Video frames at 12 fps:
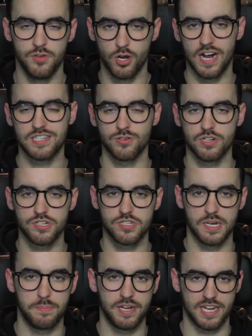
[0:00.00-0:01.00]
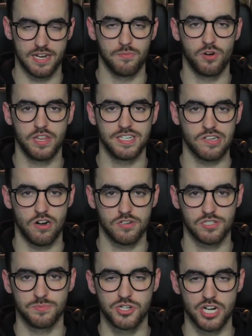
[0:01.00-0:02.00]
If you guys are interested in picking up one of these
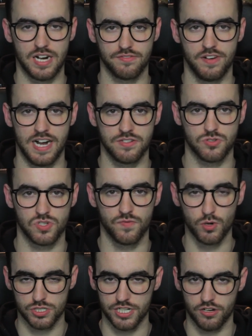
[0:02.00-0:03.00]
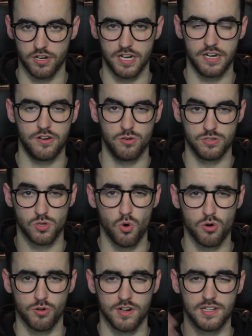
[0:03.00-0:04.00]
awesome SHOC visors, the first thing you're gonna need to do is
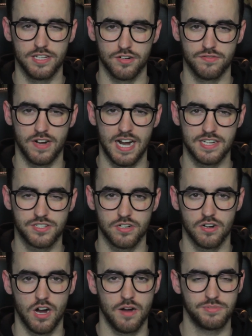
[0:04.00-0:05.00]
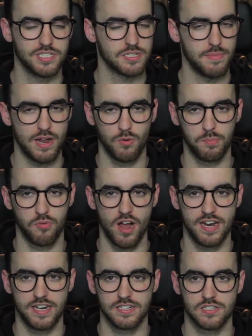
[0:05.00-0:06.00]
order a clear visor. Doesn't matter what
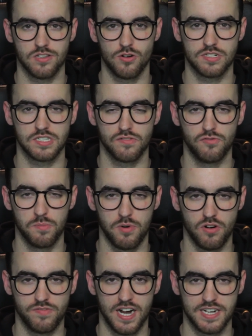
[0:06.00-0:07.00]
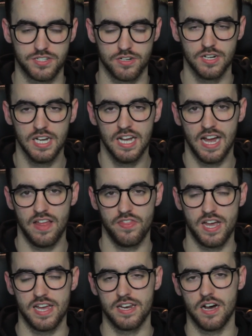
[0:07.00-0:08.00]
brand it is, as long as it's a football visor.
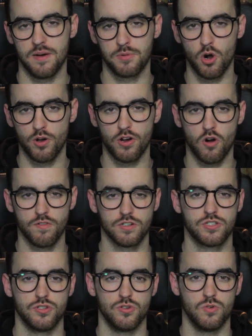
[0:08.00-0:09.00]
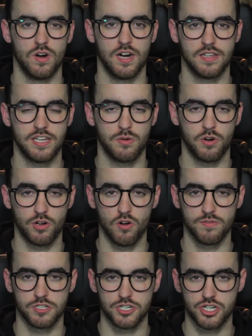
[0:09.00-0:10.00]
And then you wanna go over to
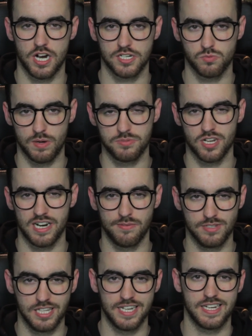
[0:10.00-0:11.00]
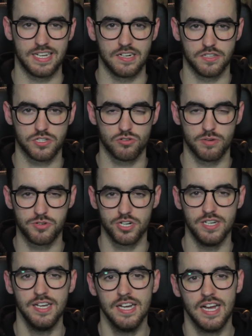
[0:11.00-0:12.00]
SHOC's website. I have a link in the
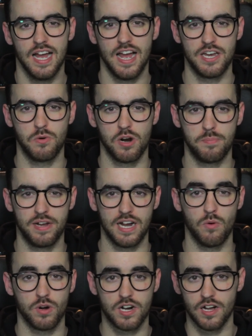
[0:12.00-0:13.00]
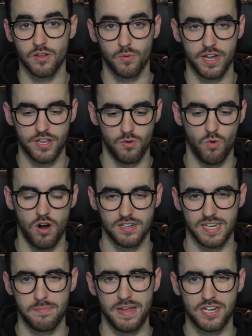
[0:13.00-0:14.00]
description, and you wanna pick out what colorway you
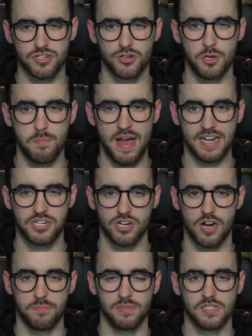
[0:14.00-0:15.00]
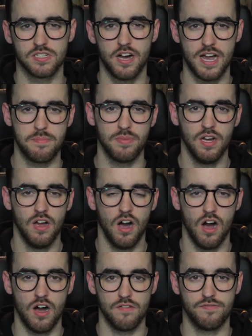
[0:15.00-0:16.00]
want and make sure you match up the type
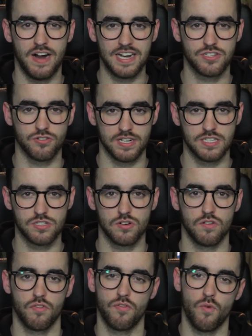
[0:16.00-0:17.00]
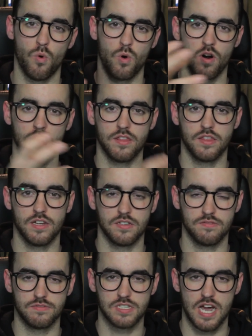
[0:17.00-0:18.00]
of visor insert for
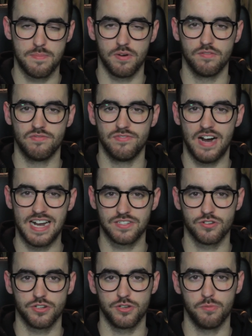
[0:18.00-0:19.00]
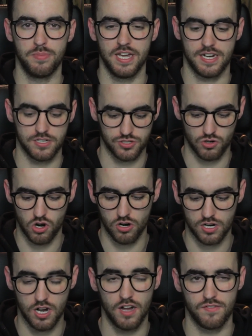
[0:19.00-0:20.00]
the type of visor you pick, because they're
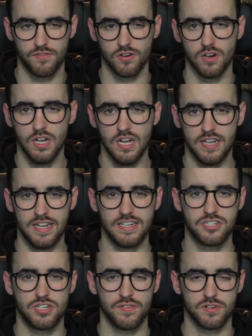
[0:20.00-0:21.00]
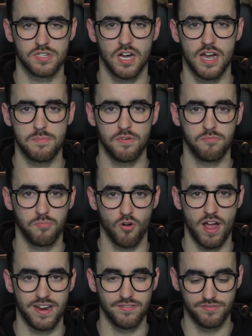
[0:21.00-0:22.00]
all cut for each different type of
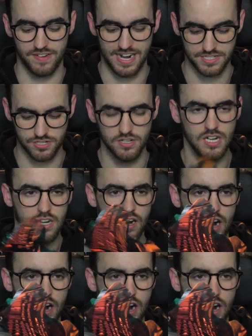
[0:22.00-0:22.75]
brand of visor.